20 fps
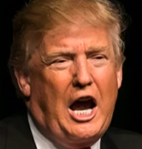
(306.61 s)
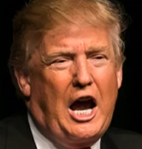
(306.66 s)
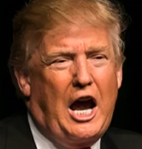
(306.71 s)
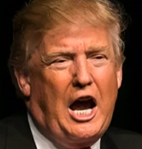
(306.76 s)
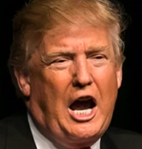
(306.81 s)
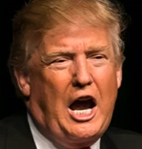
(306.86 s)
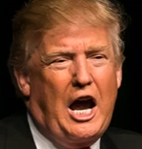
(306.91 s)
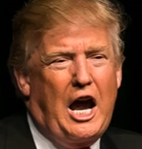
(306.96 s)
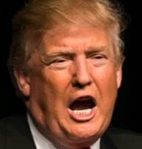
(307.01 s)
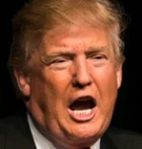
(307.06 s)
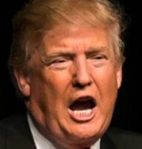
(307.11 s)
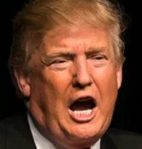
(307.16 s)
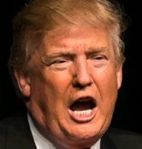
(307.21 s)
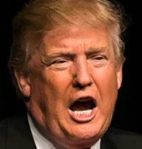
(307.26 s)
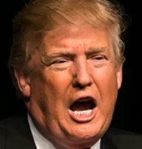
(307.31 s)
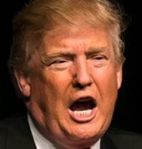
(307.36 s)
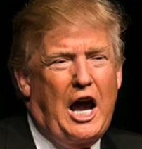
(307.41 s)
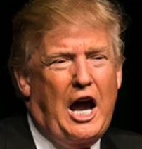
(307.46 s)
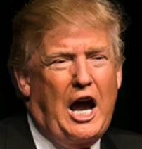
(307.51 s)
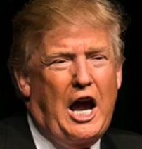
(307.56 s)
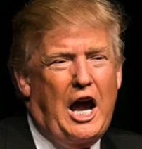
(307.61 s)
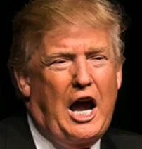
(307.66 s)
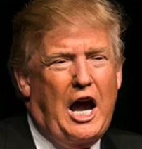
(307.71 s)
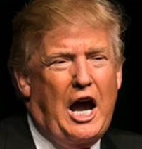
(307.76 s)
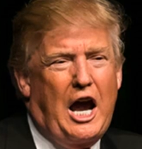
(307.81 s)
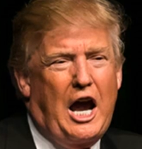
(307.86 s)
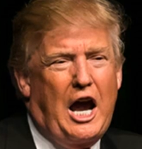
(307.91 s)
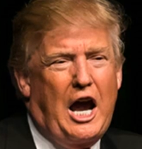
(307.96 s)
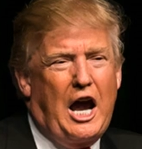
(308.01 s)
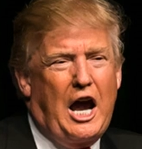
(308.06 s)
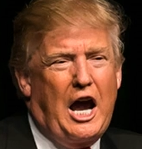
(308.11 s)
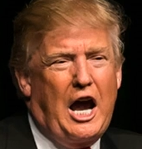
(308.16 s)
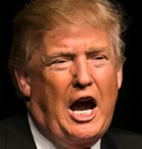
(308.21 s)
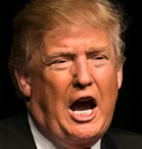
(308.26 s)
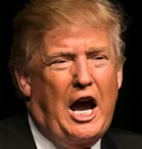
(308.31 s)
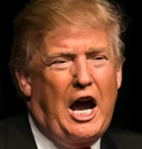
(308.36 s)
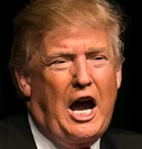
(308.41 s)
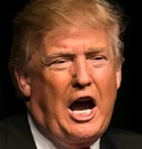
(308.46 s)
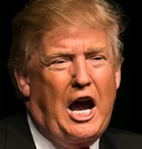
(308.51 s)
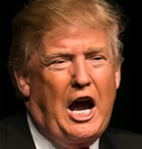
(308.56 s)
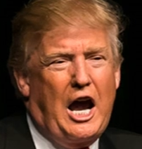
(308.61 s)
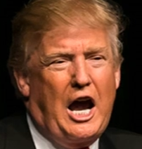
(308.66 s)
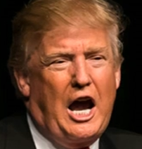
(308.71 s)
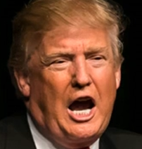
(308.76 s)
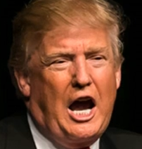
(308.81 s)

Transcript: No one is speaking in this clip.